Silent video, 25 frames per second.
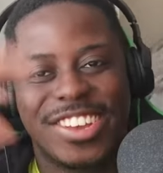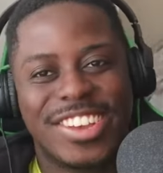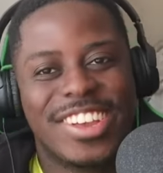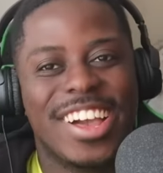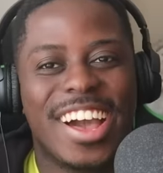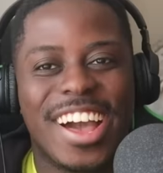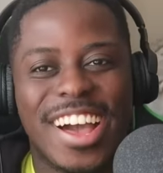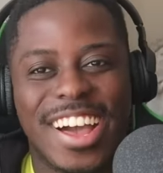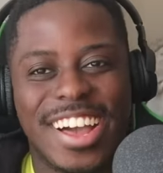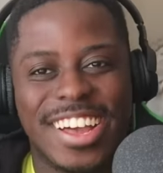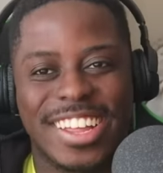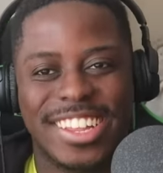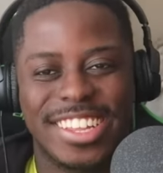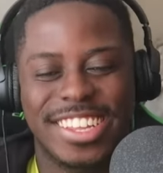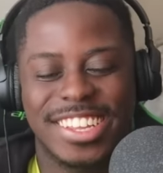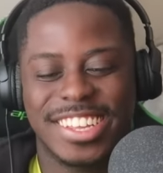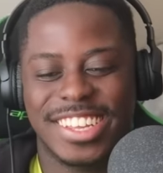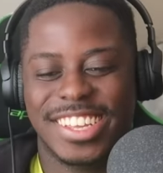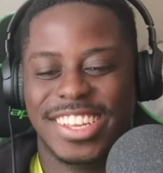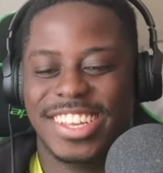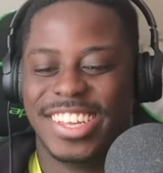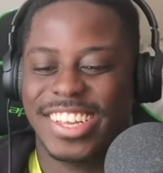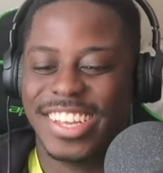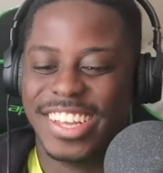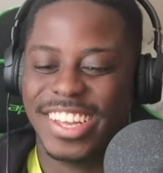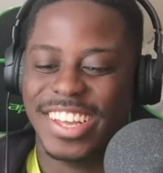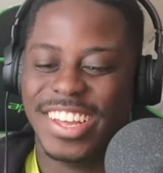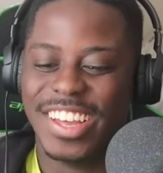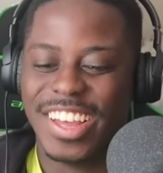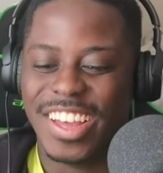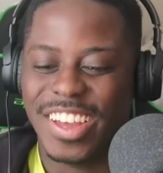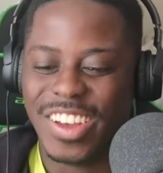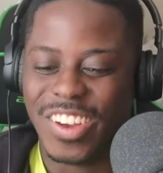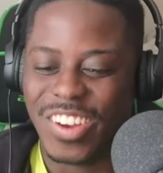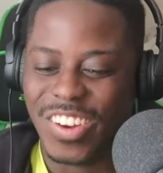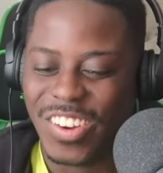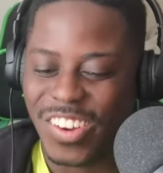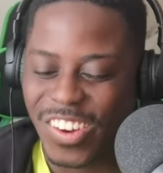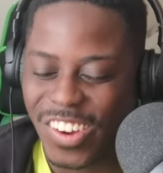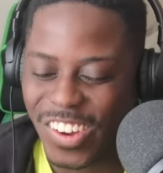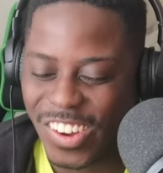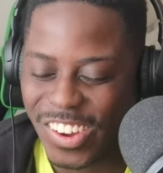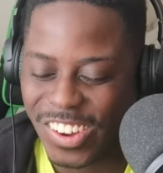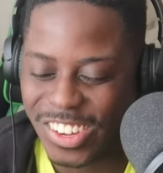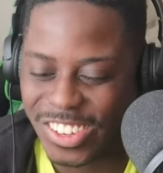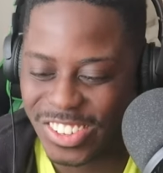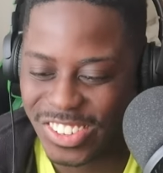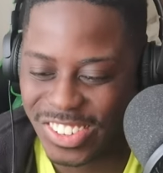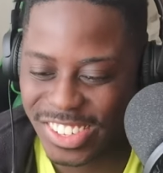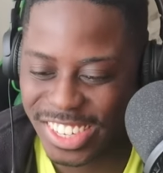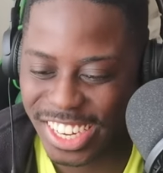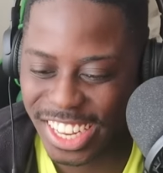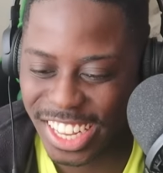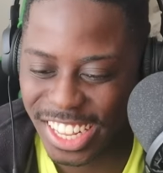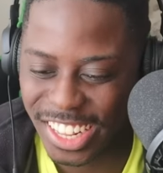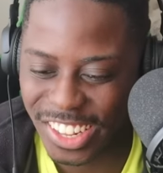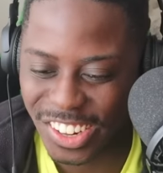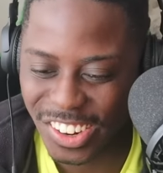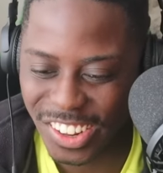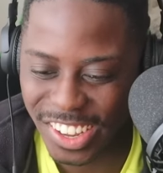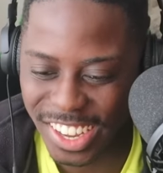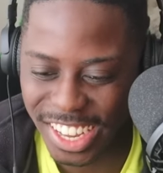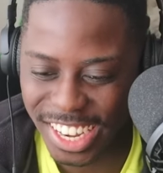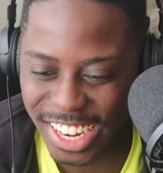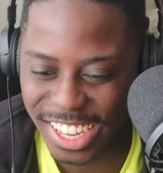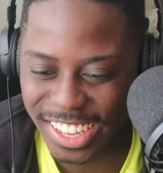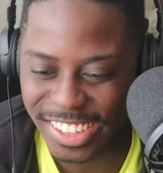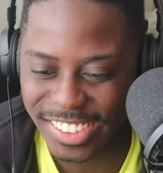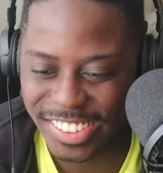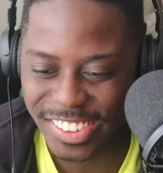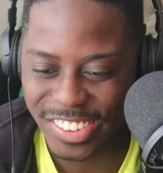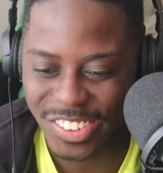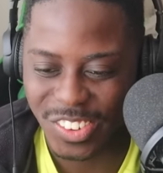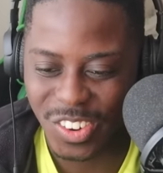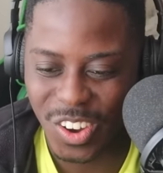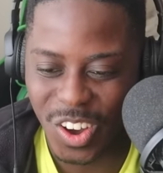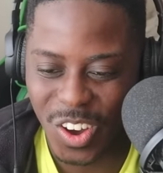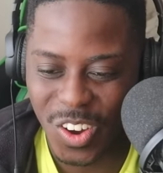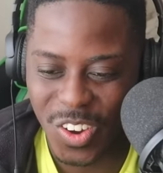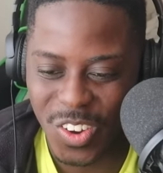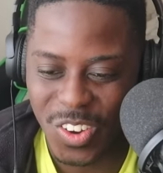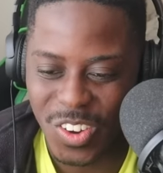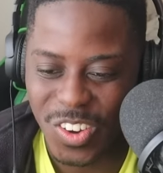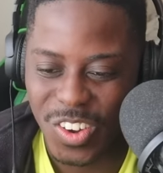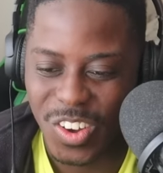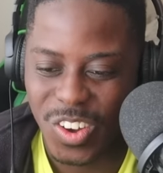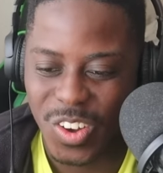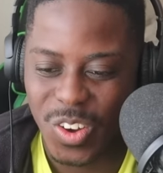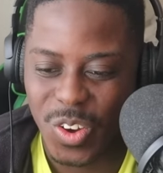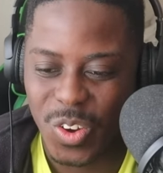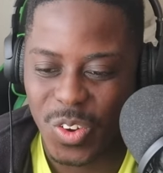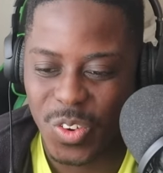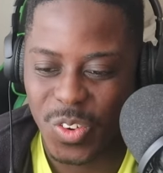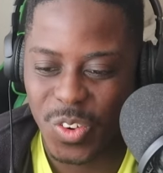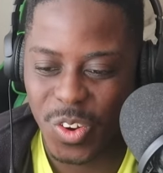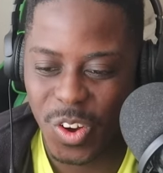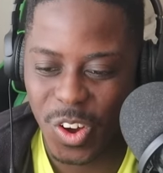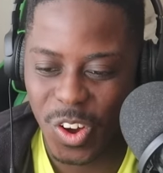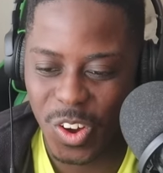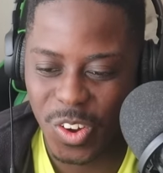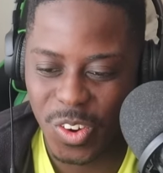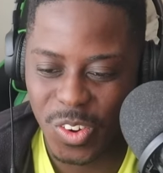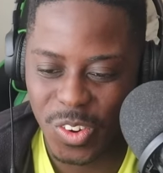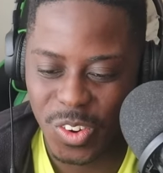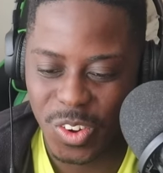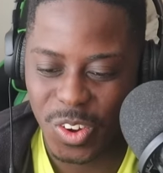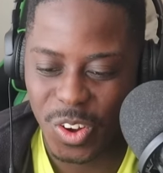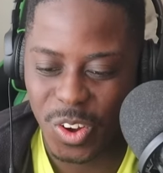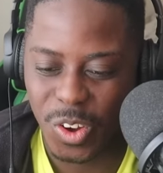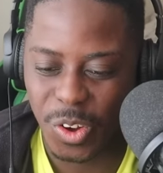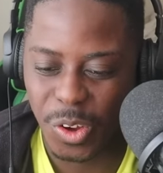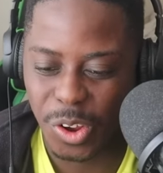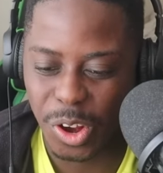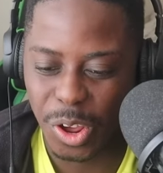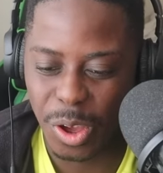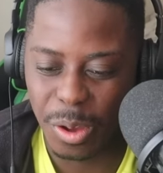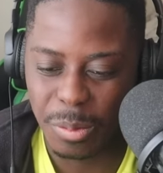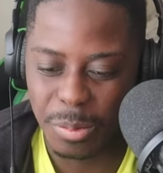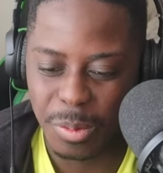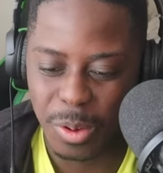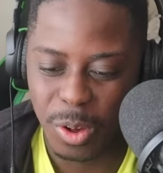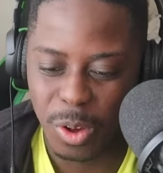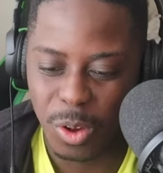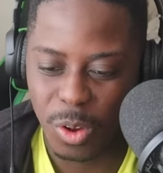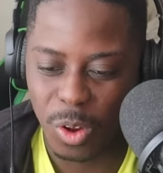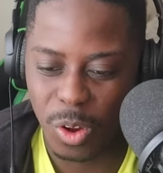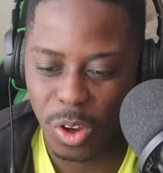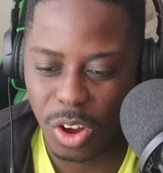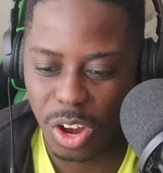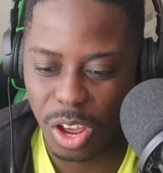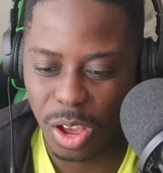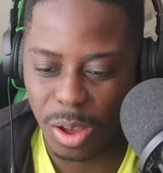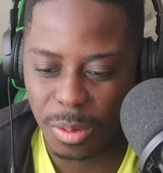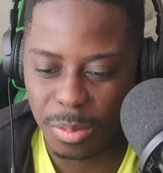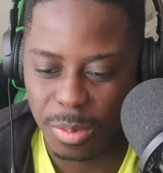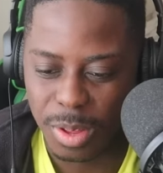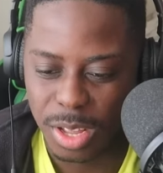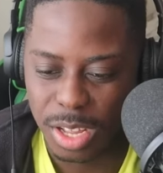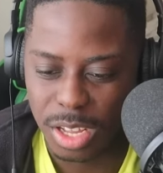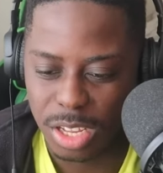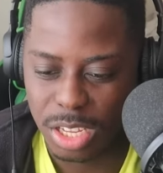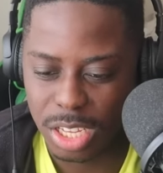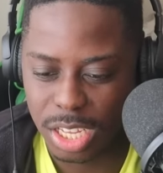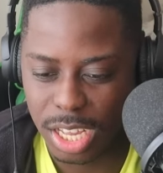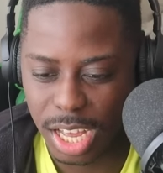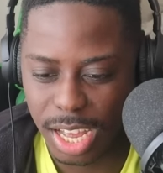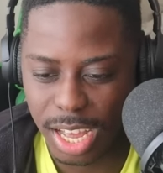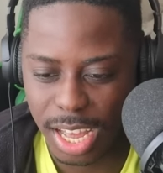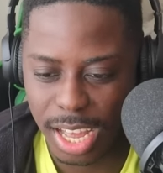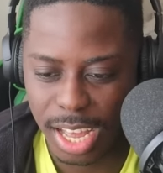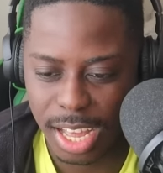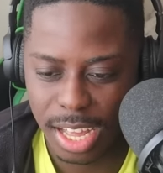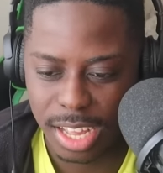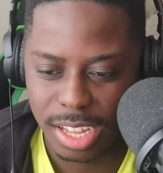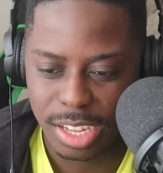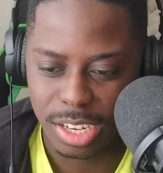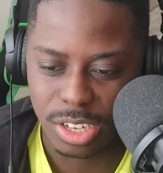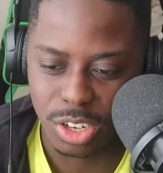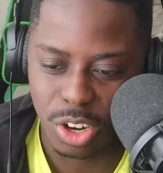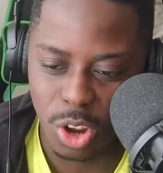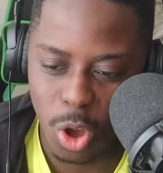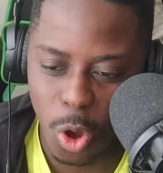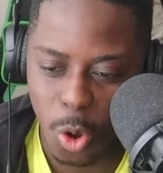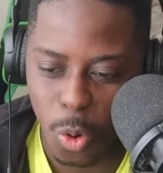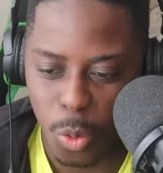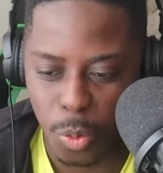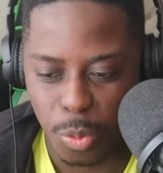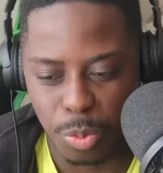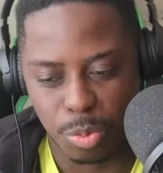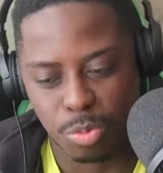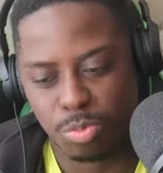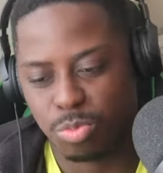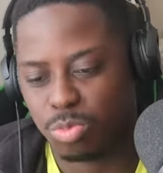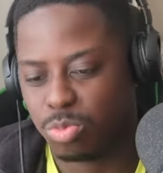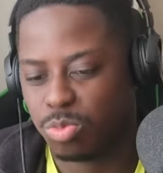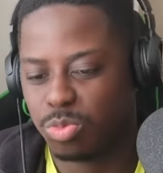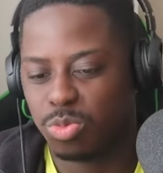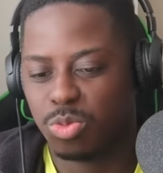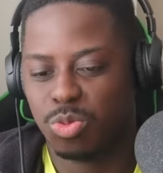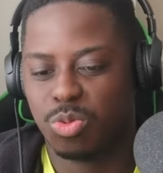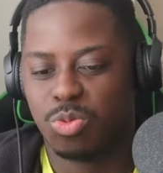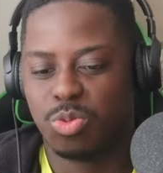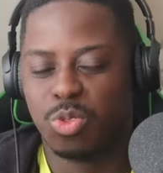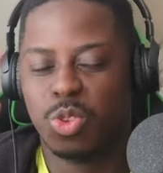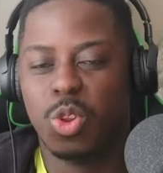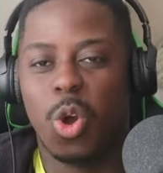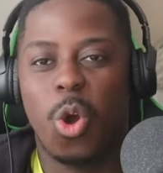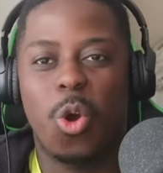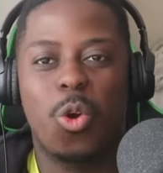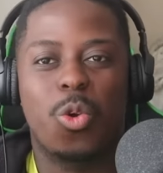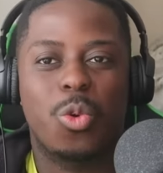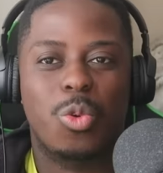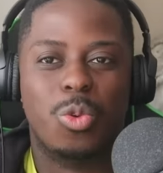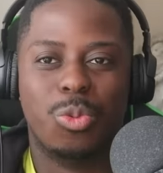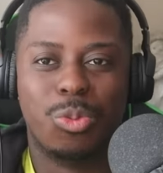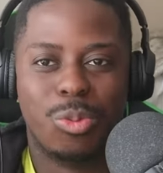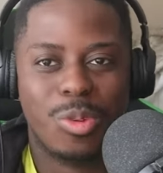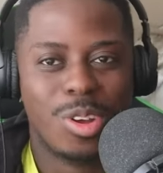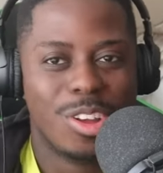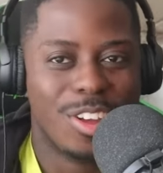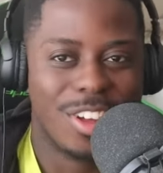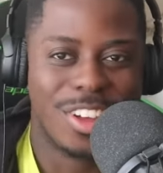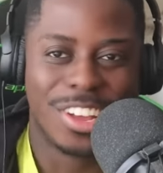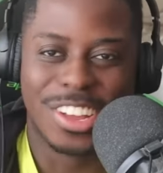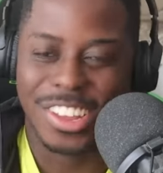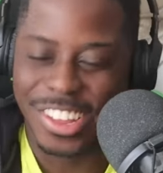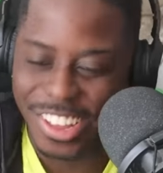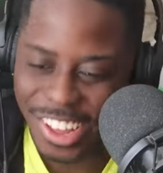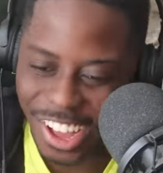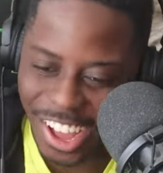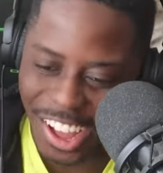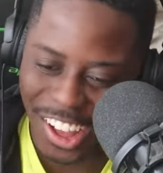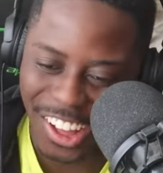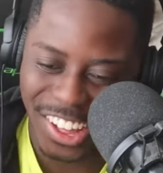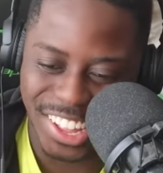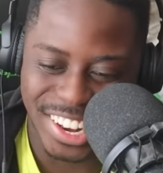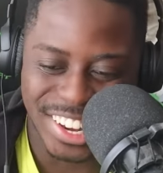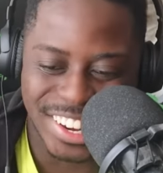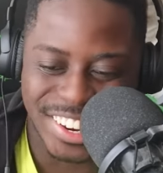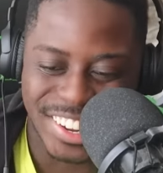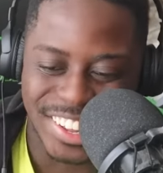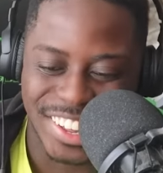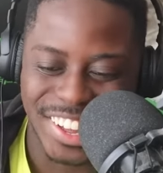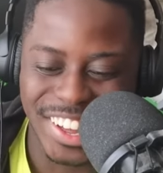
God. Oh, shit. Look at this. Whoa. Whoa. Hold up. Hold up. Yeah. No moves it oh. back outside. Gone.